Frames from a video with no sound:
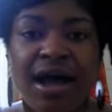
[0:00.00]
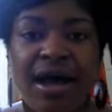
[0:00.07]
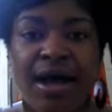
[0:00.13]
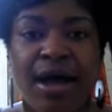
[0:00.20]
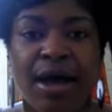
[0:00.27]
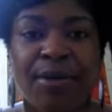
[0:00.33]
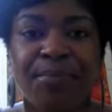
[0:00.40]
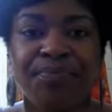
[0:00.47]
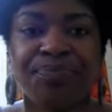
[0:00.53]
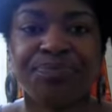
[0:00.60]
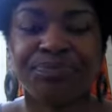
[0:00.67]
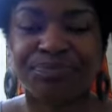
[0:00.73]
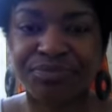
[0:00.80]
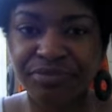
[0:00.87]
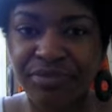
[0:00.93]

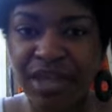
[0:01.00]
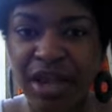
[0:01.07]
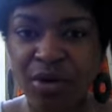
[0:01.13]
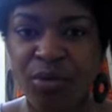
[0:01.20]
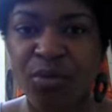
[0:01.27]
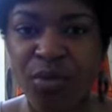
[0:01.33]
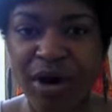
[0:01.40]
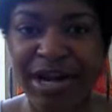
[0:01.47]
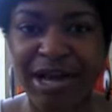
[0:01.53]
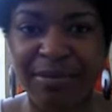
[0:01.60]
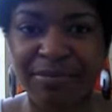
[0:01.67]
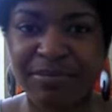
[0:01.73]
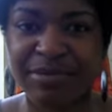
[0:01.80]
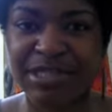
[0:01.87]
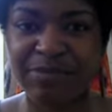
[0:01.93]
Um, what
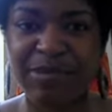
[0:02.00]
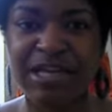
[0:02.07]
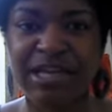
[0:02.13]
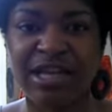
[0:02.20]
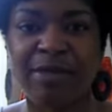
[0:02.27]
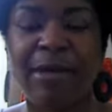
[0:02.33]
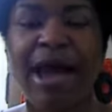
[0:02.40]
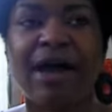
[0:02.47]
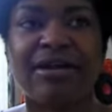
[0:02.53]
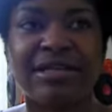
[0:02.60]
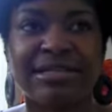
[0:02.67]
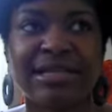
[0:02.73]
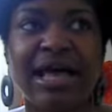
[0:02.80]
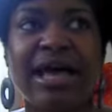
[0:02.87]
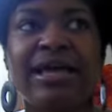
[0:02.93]
I'm speaking about
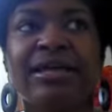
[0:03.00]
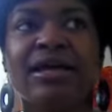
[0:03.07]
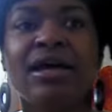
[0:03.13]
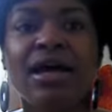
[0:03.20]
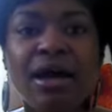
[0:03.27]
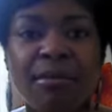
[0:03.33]
is like